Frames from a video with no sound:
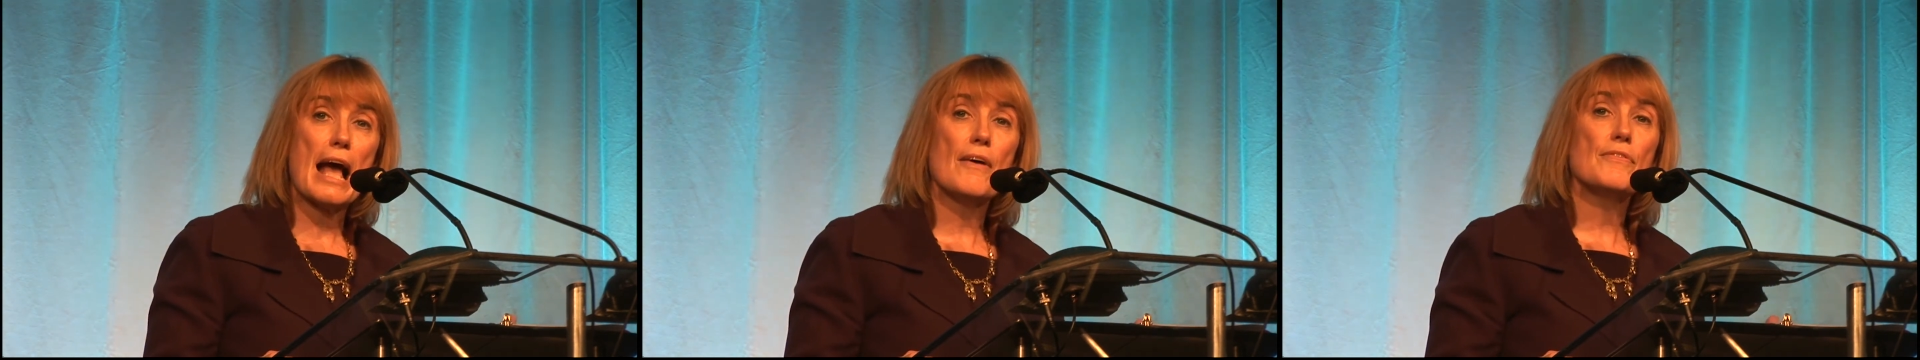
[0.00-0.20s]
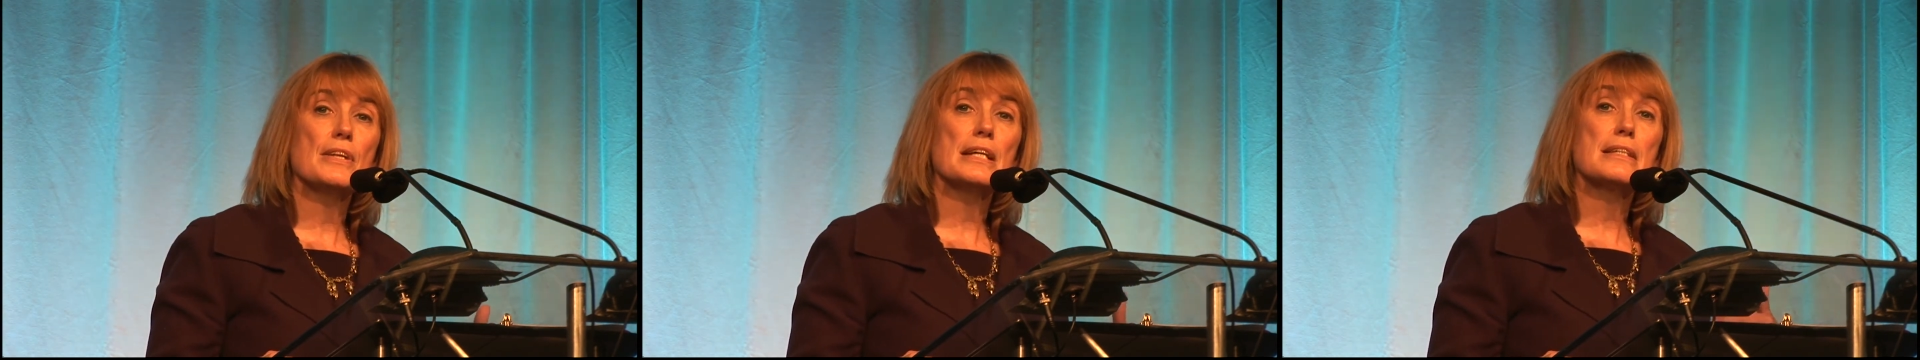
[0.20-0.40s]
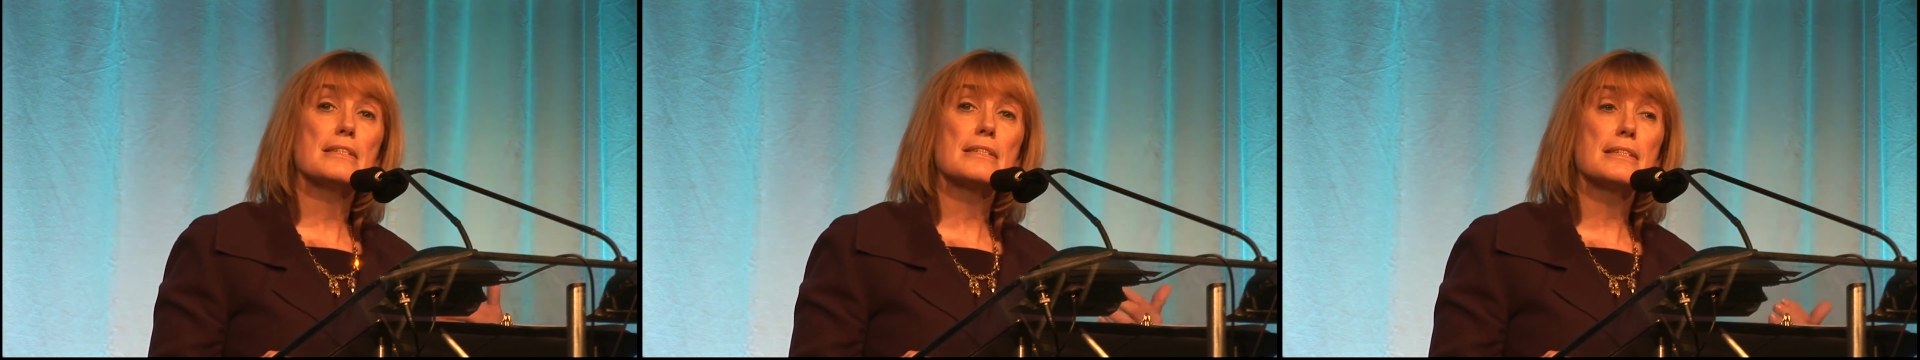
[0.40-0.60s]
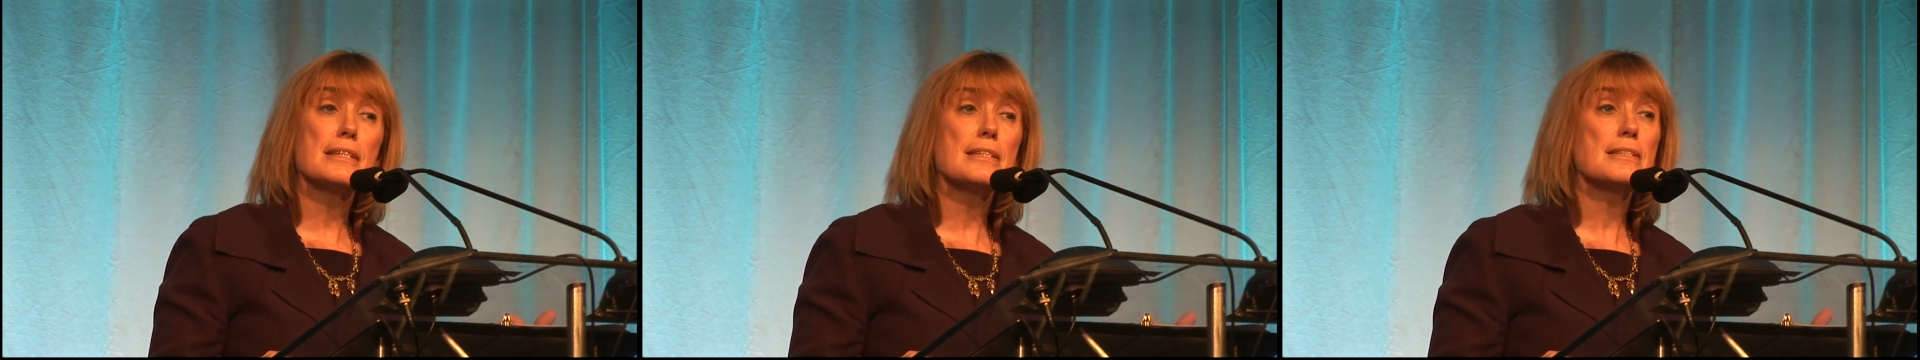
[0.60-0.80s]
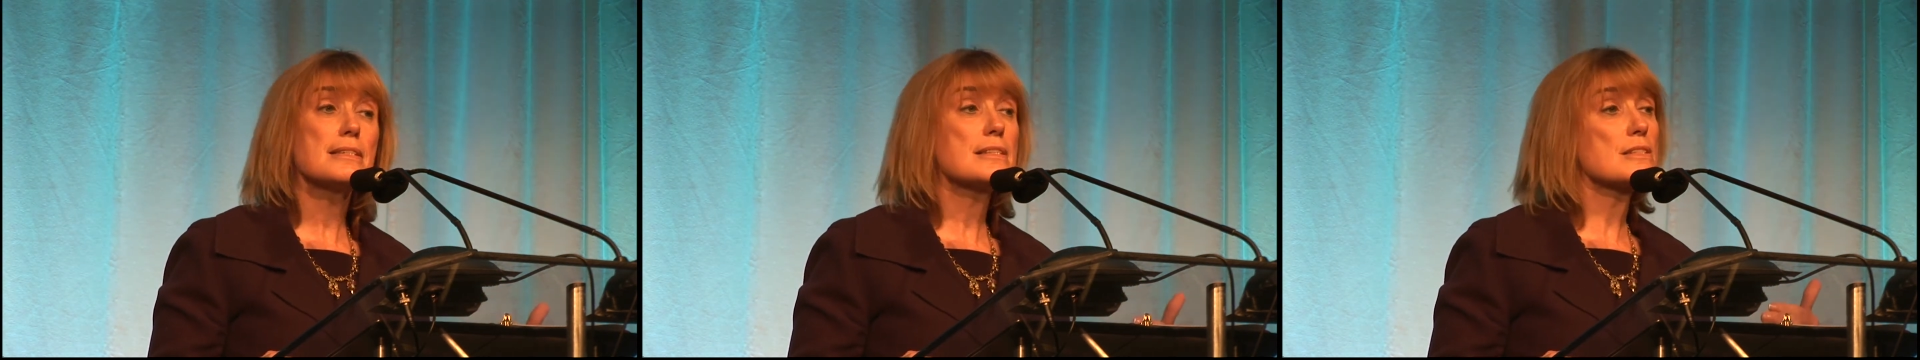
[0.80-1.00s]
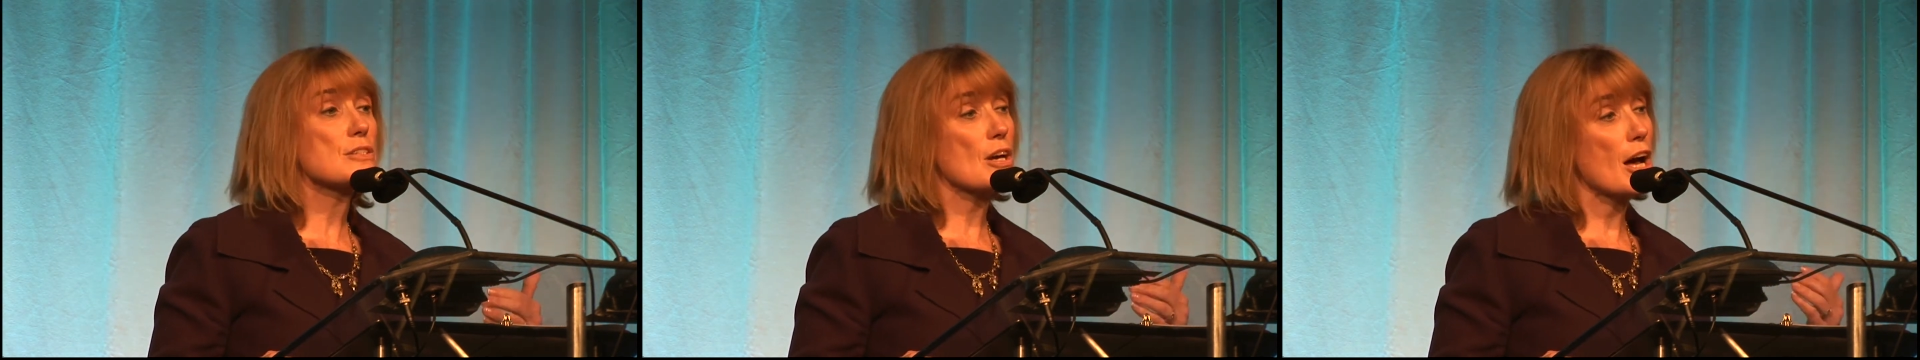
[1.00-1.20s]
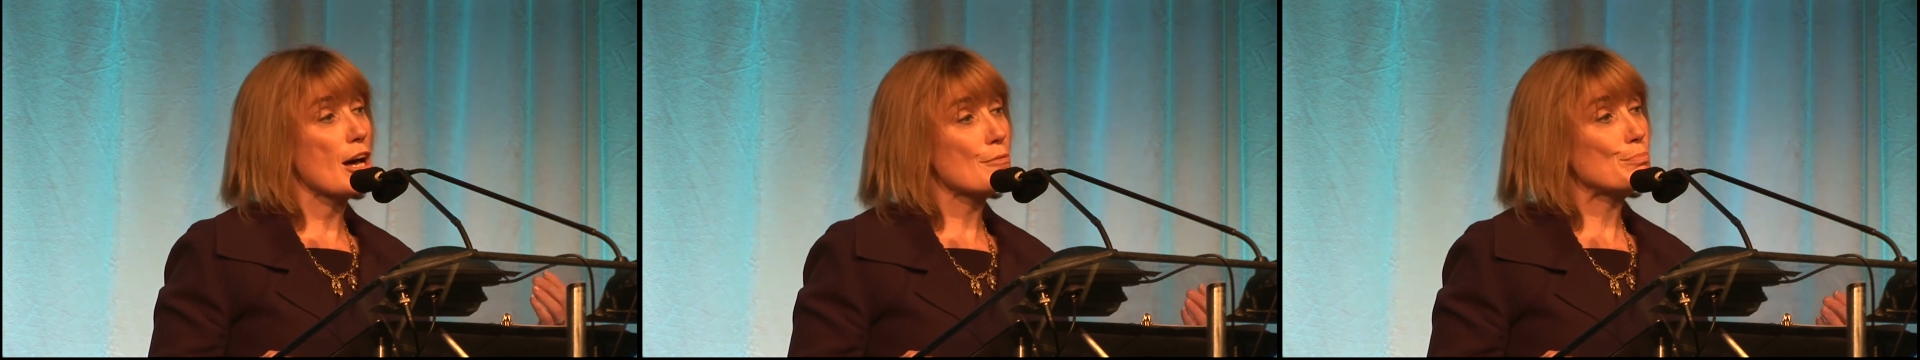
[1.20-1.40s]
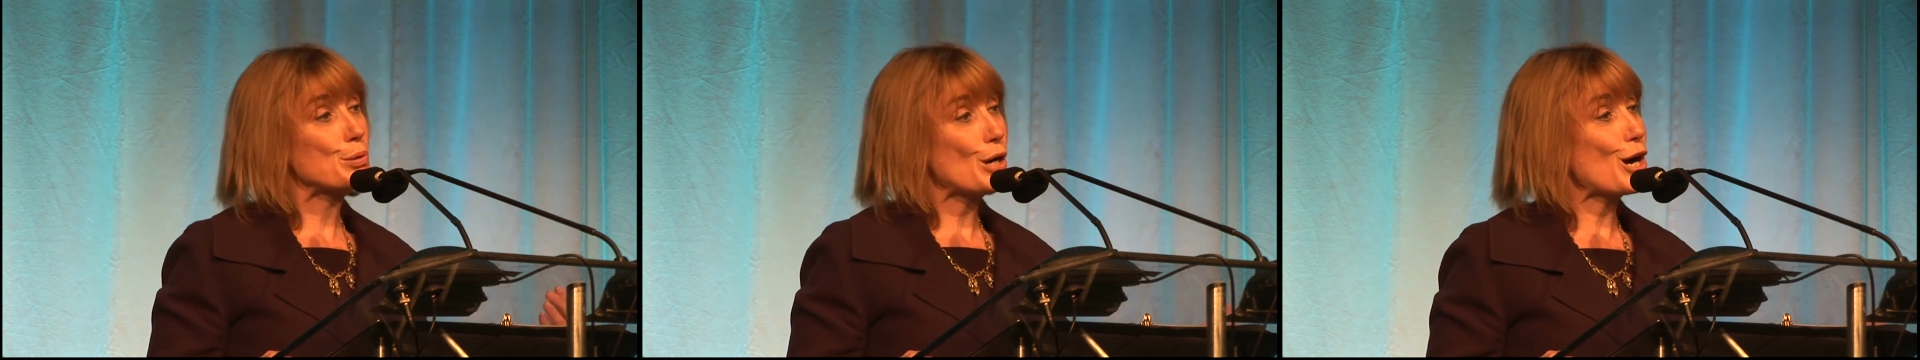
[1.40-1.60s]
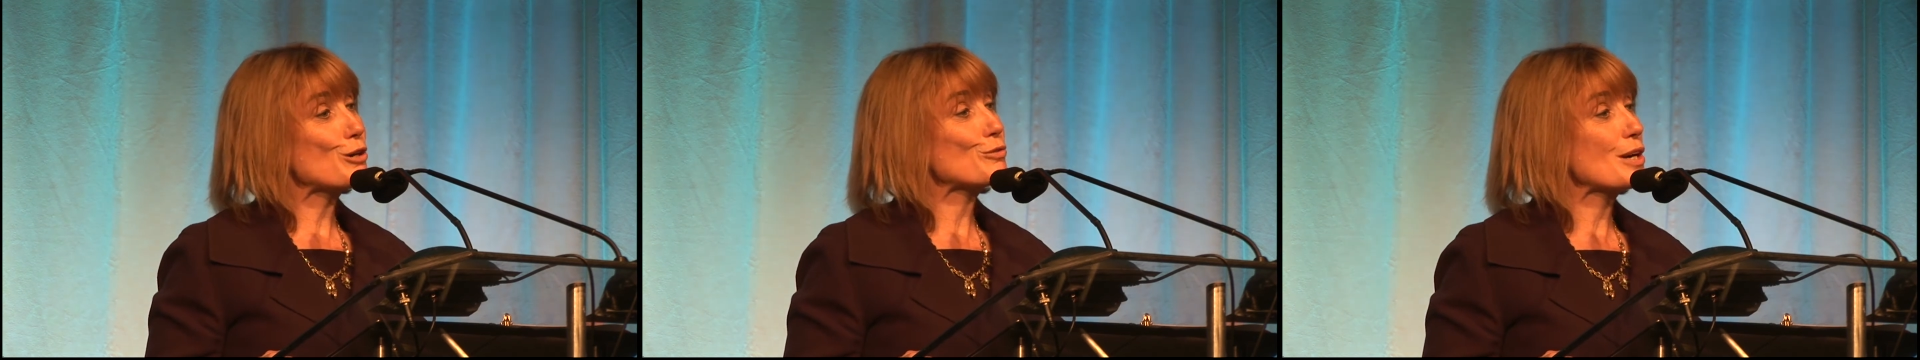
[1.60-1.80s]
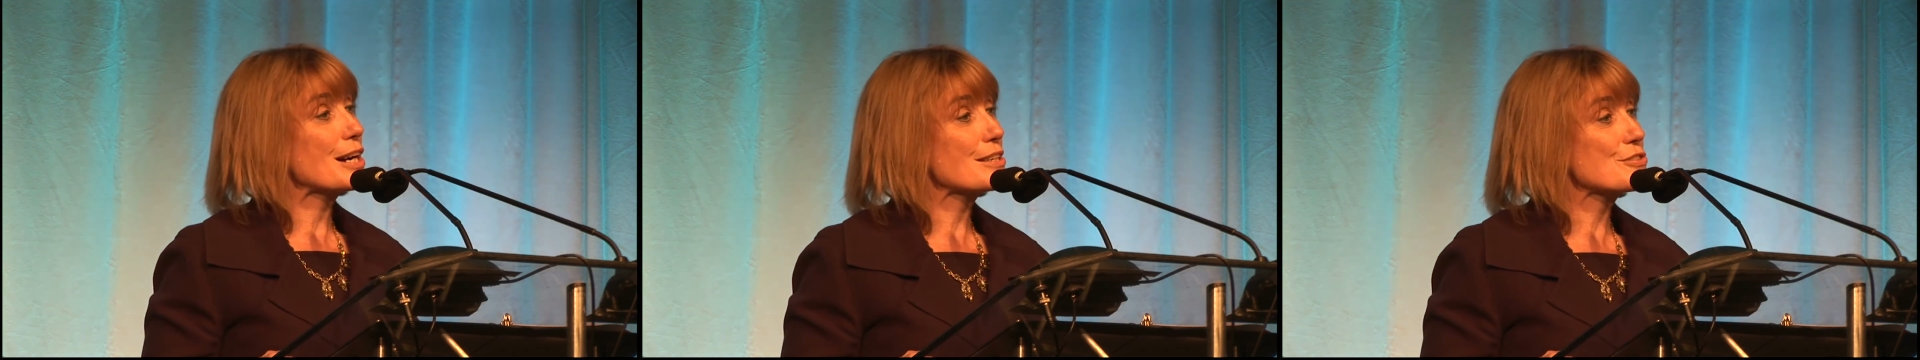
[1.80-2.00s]
and the insistence on
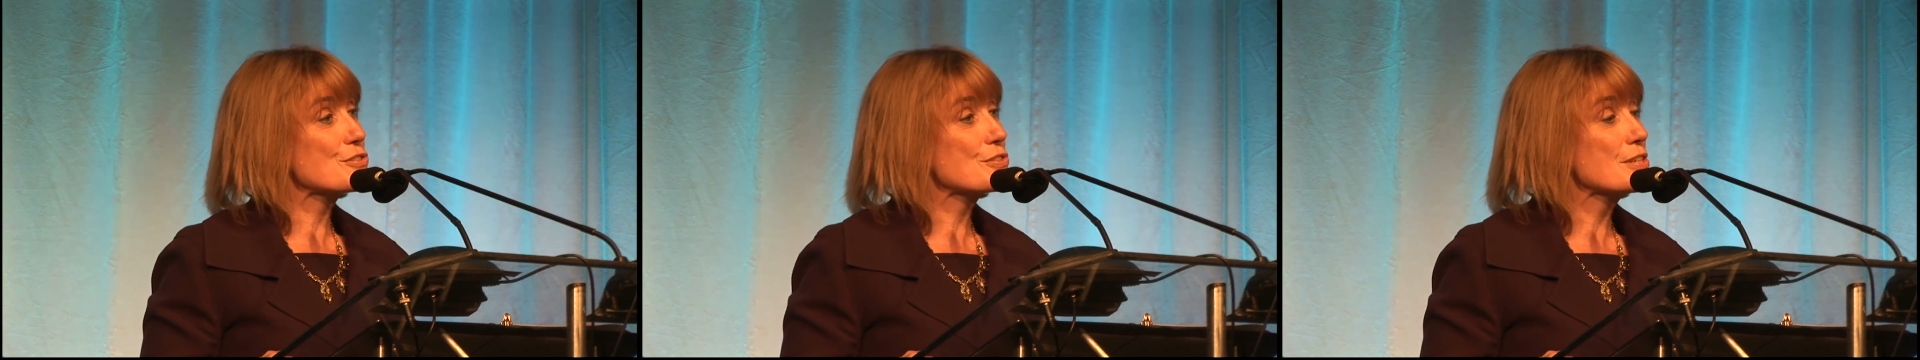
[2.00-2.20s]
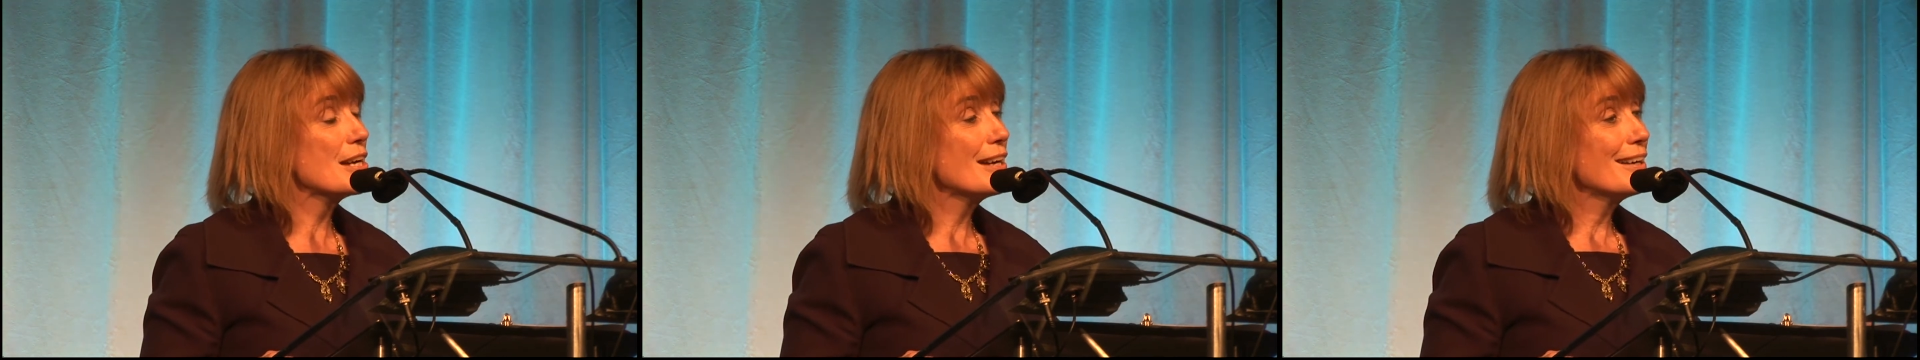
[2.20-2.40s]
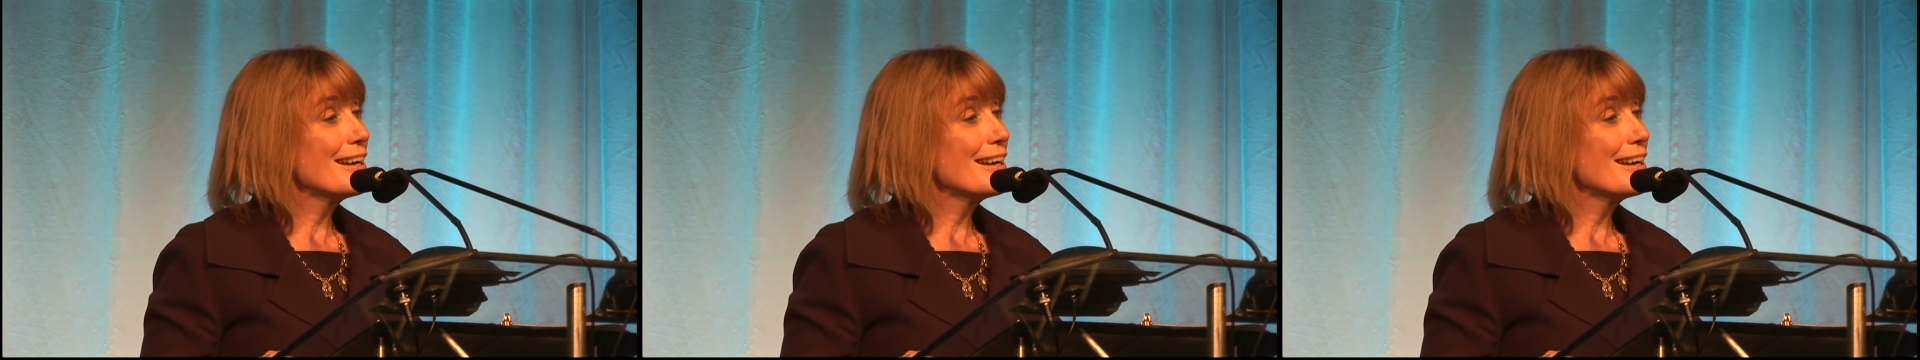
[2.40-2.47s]
progress